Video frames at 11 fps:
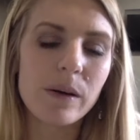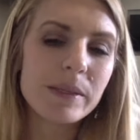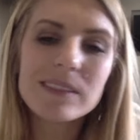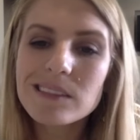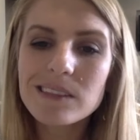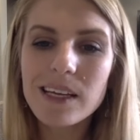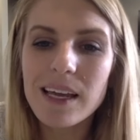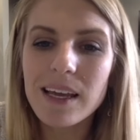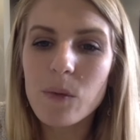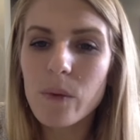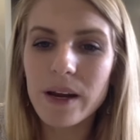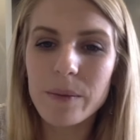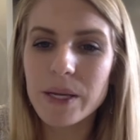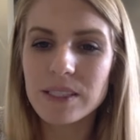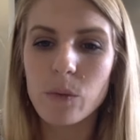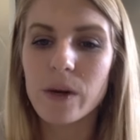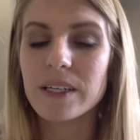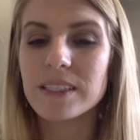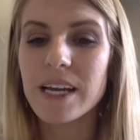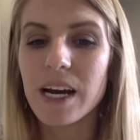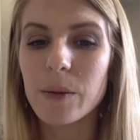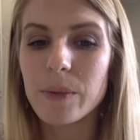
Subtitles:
I mean, it's just like basic wear and tear.